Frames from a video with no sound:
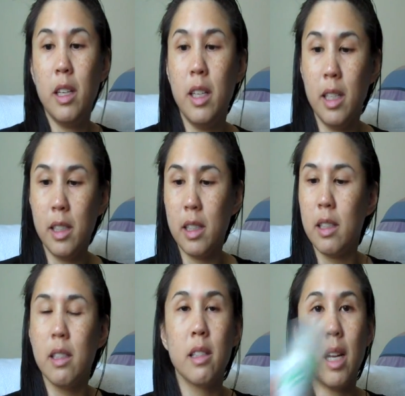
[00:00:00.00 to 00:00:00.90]

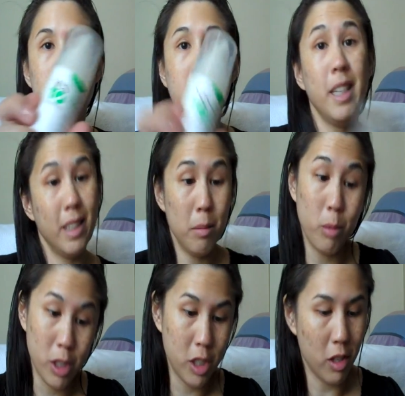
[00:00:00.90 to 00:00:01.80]
is I'm going to take some
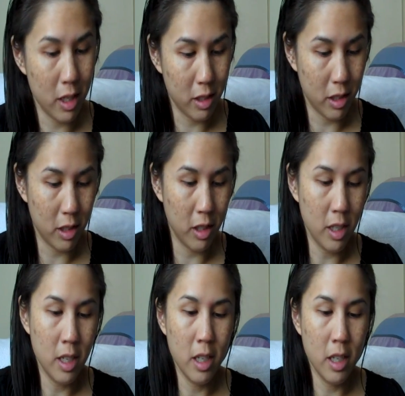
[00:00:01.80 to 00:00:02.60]
moisturizer